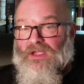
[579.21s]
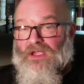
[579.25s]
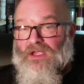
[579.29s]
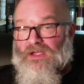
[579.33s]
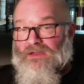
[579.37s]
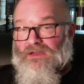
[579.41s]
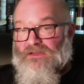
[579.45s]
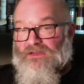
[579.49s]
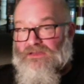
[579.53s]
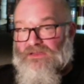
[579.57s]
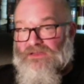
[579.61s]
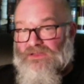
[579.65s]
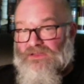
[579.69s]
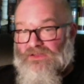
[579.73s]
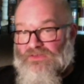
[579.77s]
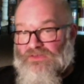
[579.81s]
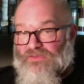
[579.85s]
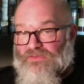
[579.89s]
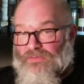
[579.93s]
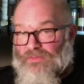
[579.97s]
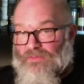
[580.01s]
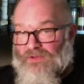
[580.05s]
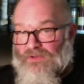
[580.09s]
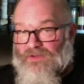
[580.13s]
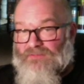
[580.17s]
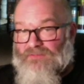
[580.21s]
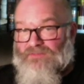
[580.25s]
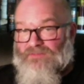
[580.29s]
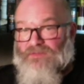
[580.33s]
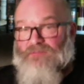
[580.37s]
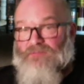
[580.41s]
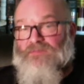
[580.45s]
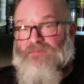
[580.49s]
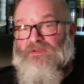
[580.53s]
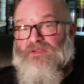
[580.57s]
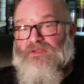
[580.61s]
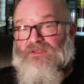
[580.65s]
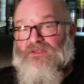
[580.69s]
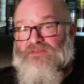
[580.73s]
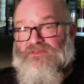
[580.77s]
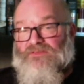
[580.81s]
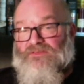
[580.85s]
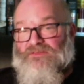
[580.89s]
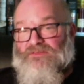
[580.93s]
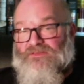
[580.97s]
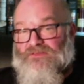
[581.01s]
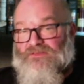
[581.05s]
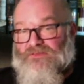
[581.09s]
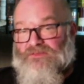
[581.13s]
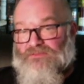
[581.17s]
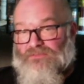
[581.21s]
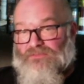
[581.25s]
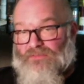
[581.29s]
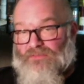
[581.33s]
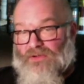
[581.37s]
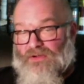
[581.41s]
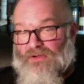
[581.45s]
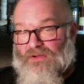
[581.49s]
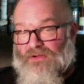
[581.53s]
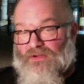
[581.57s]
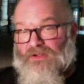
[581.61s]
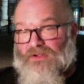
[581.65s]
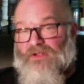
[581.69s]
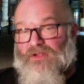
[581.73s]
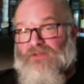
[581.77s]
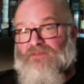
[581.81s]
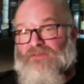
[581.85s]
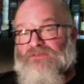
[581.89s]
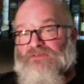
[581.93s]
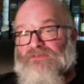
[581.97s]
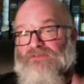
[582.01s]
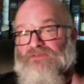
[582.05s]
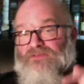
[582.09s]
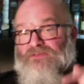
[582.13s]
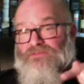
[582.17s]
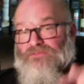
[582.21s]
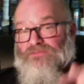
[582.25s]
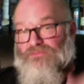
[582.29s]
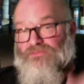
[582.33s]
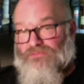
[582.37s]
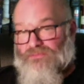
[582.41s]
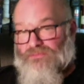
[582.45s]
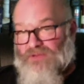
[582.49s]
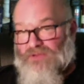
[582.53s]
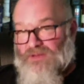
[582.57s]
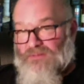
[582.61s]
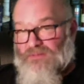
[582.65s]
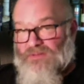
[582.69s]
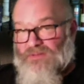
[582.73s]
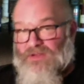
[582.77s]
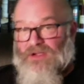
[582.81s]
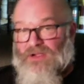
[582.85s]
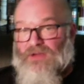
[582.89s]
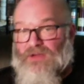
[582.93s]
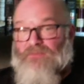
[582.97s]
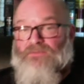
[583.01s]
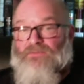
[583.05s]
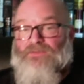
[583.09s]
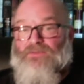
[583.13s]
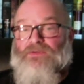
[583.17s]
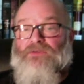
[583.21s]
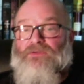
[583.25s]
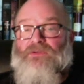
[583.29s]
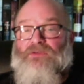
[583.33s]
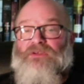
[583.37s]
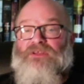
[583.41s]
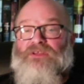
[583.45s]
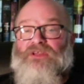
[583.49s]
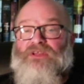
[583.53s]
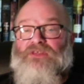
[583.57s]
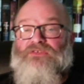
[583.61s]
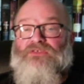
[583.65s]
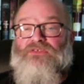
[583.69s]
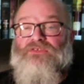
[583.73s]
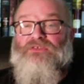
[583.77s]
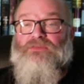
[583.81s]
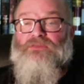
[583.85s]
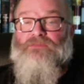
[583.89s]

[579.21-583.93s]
and each one of them is strong and screaming out for your attention.